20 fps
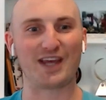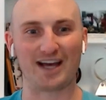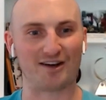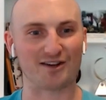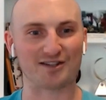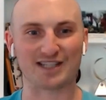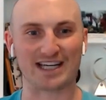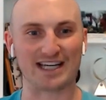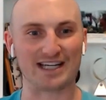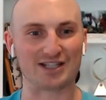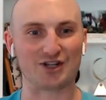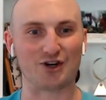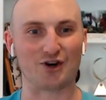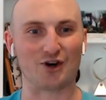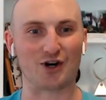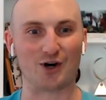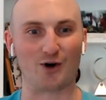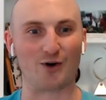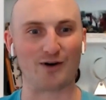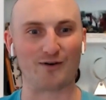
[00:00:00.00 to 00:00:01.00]
else easier
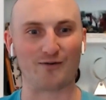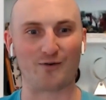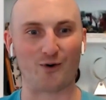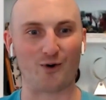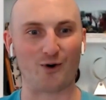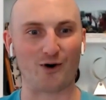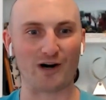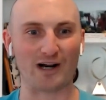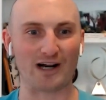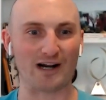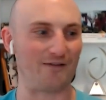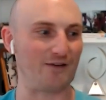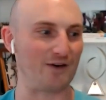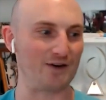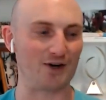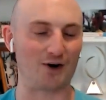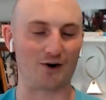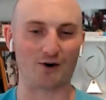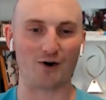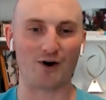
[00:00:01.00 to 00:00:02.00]
going forward. And if you
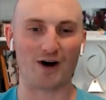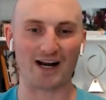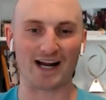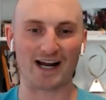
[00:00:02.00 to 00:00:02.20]
don't know how to